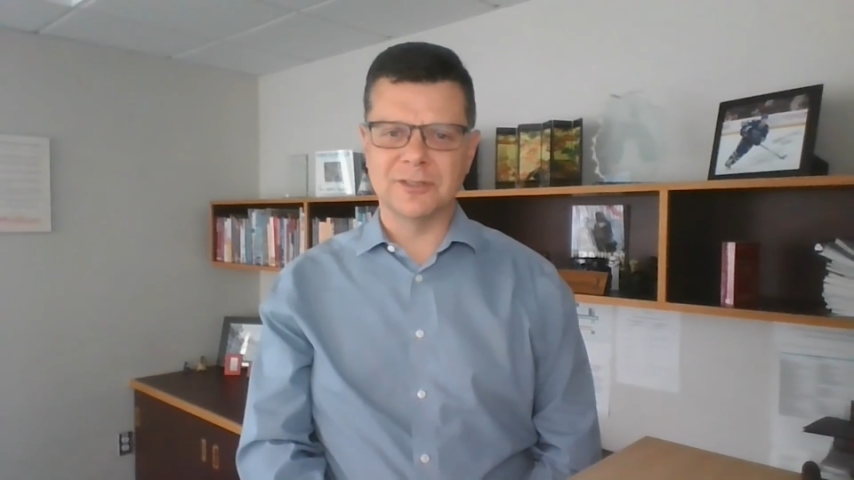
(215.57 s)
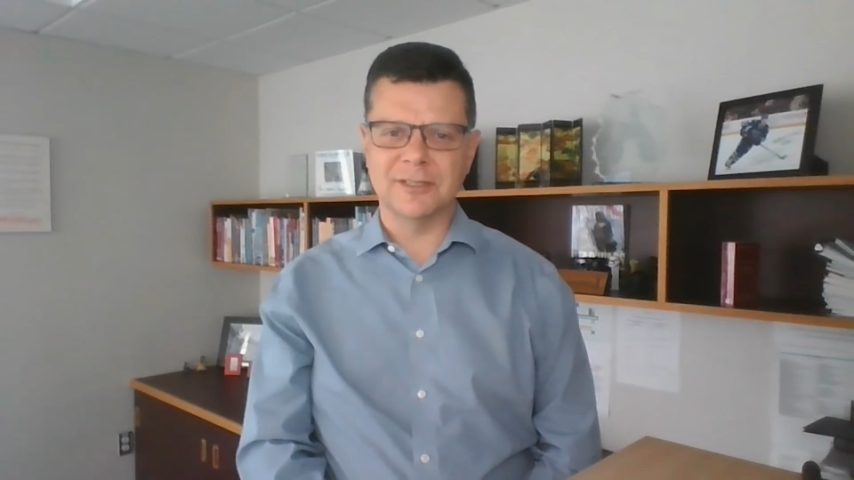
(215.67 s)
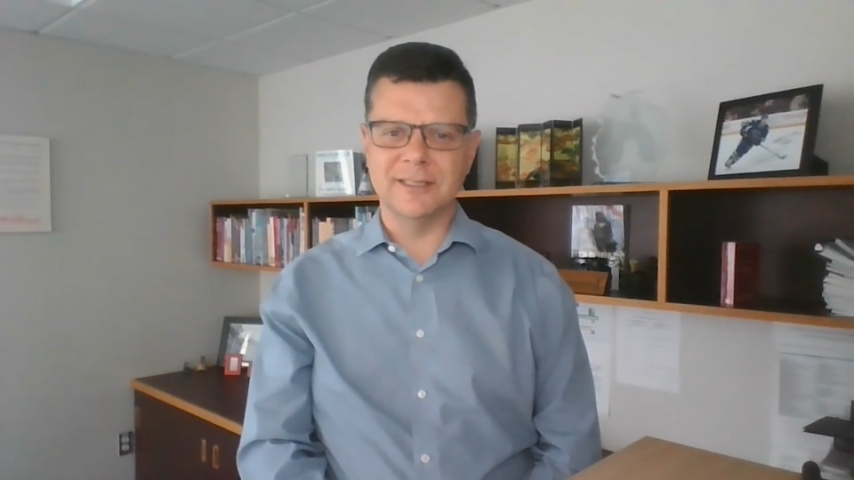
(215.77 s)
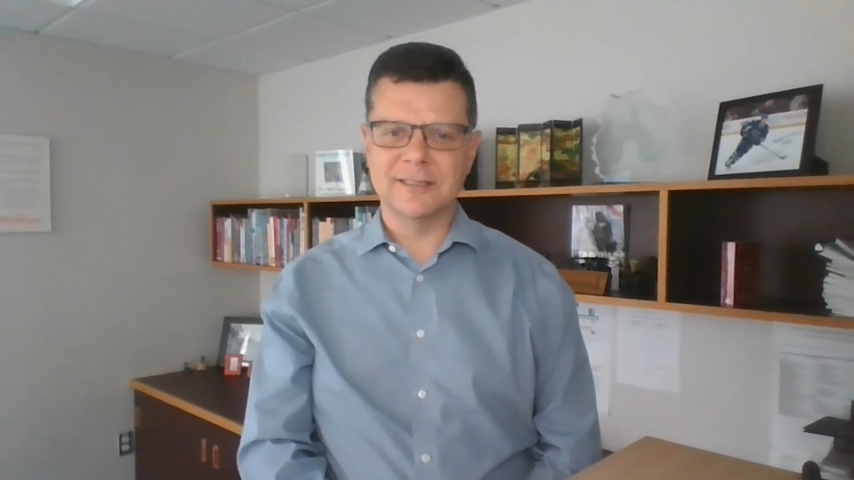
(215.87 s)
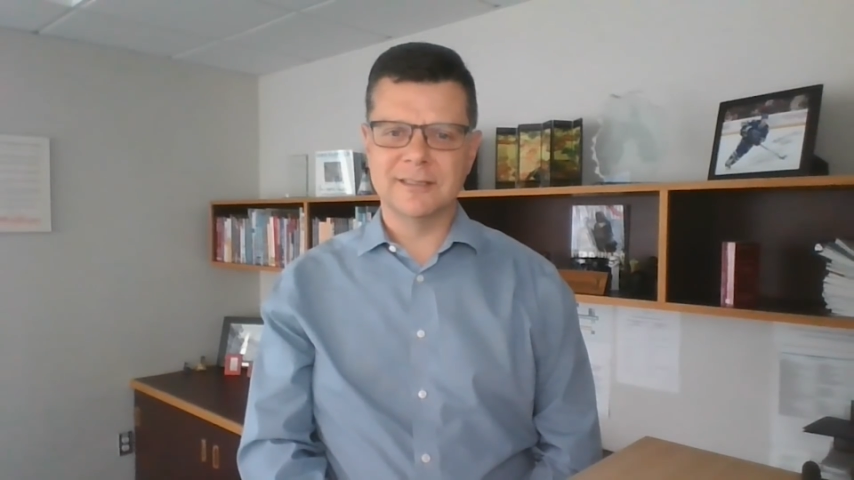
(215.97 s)

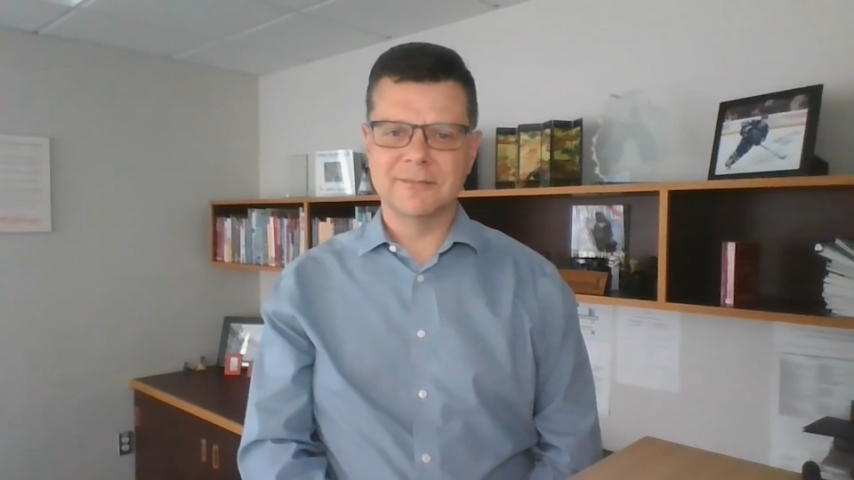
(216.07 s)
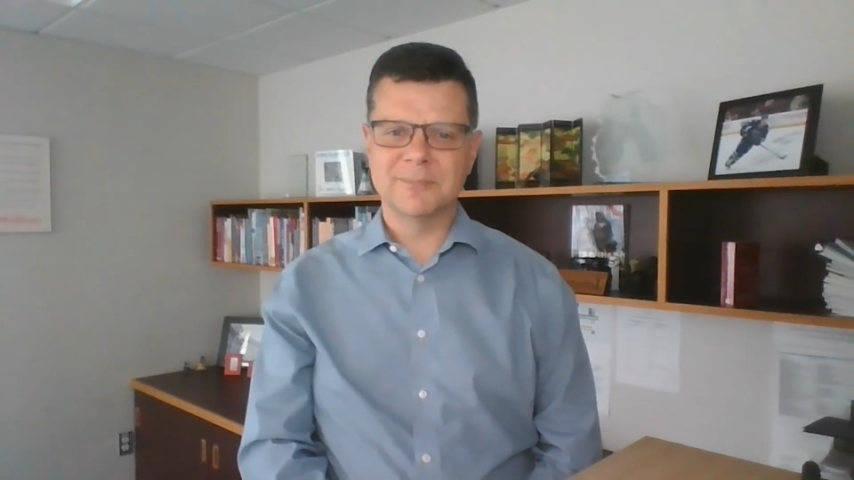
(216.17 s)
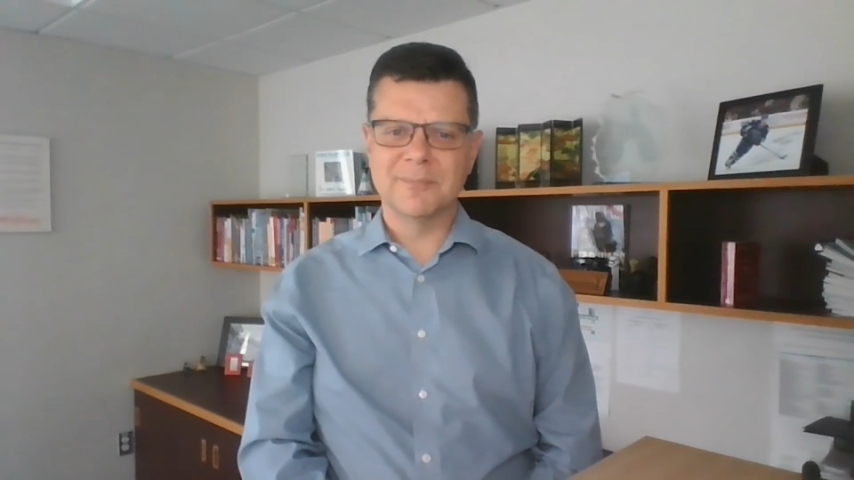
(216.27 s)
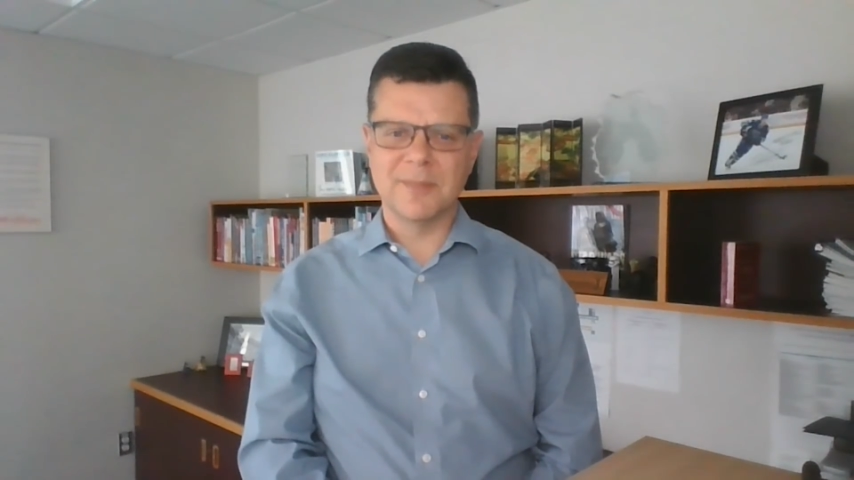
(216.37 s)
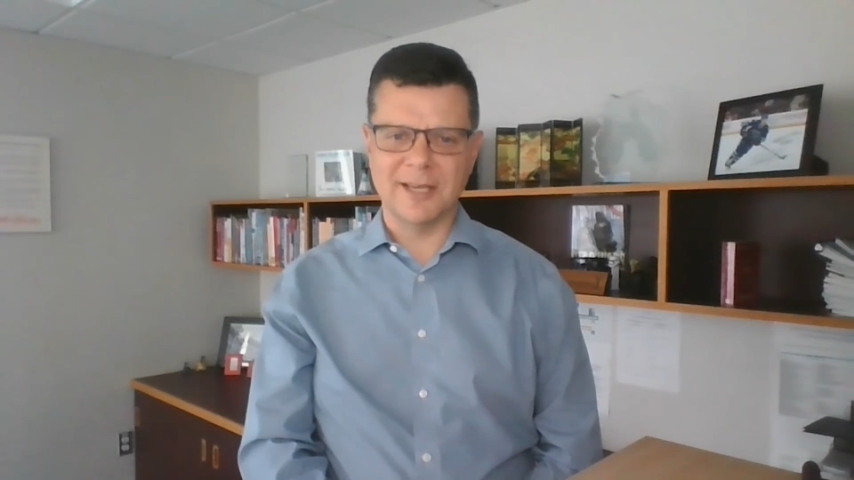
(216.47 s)

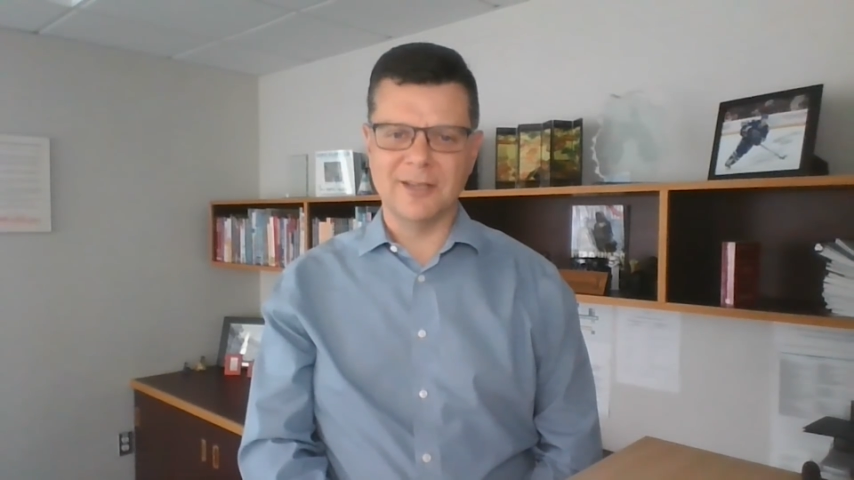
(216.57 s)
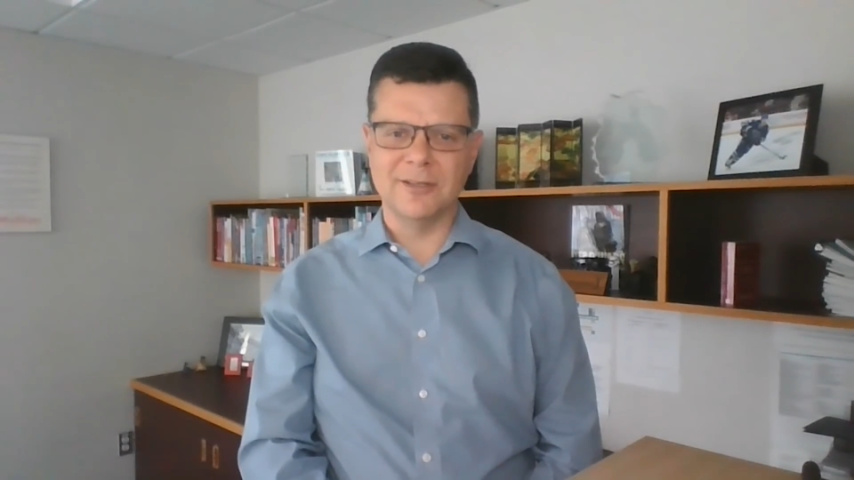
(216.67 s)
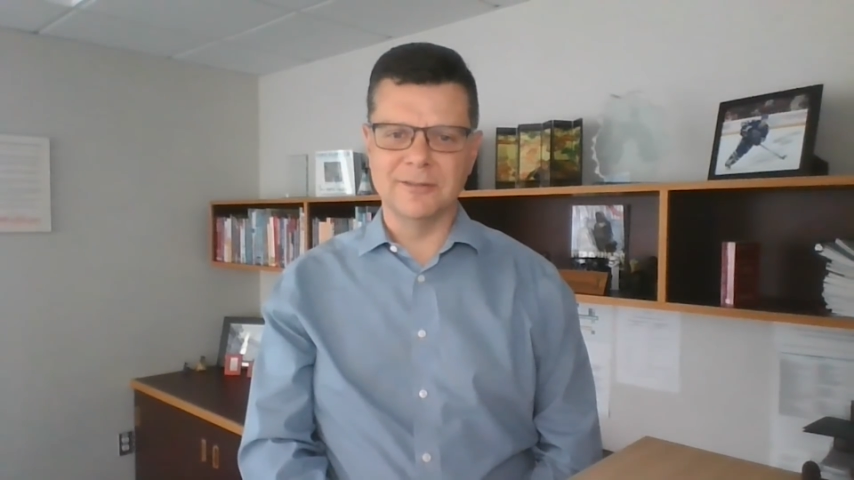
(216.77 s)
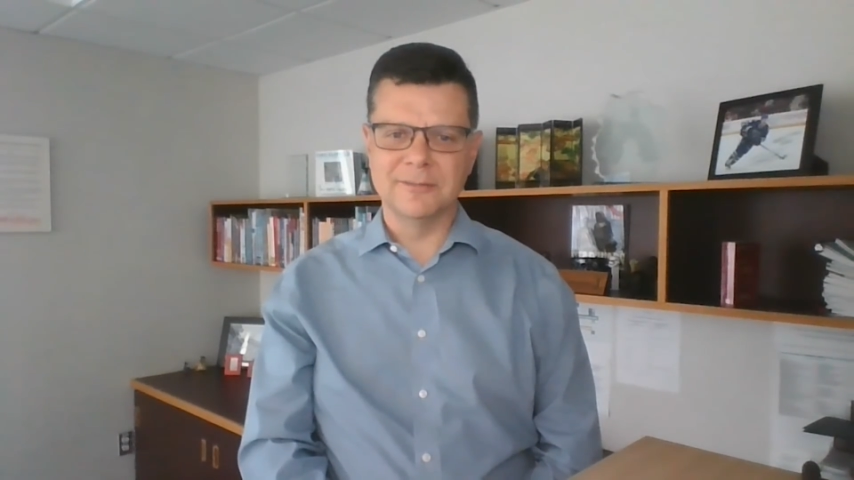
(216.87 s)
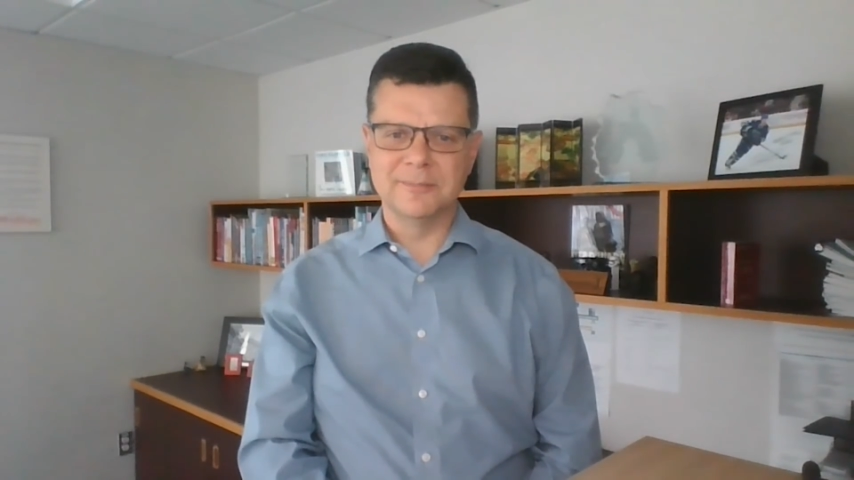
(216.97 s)
stories.
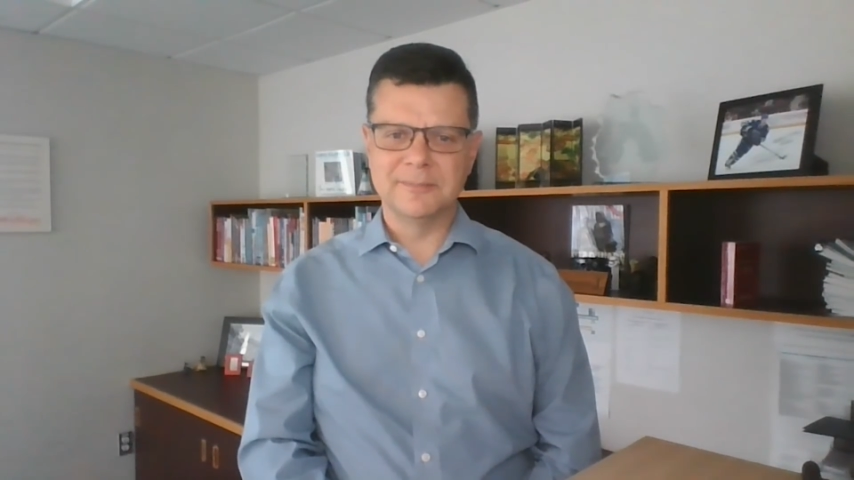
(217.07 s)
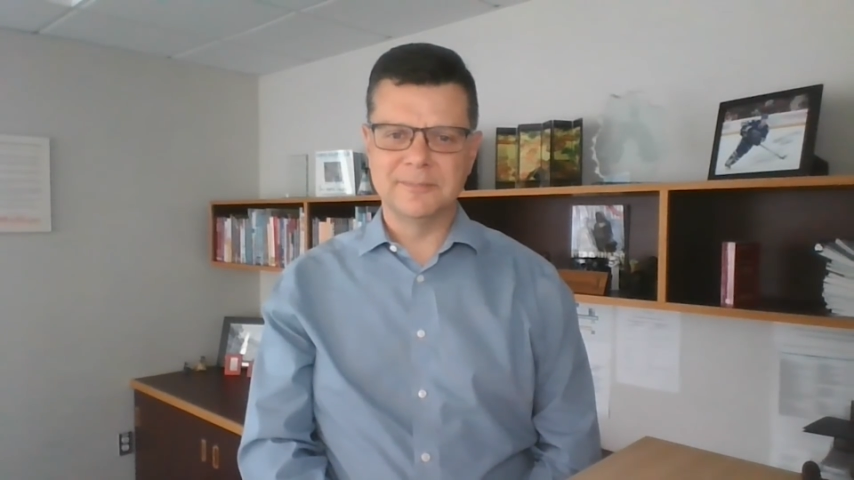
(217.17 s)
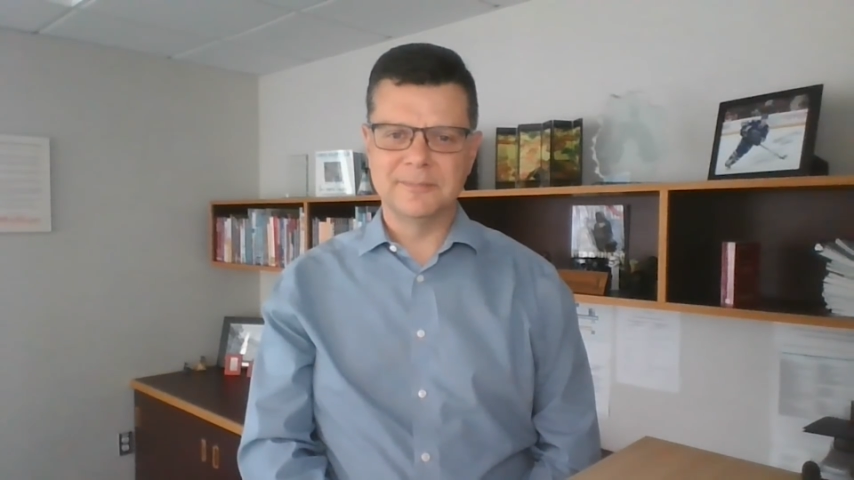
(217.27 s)
Thank you.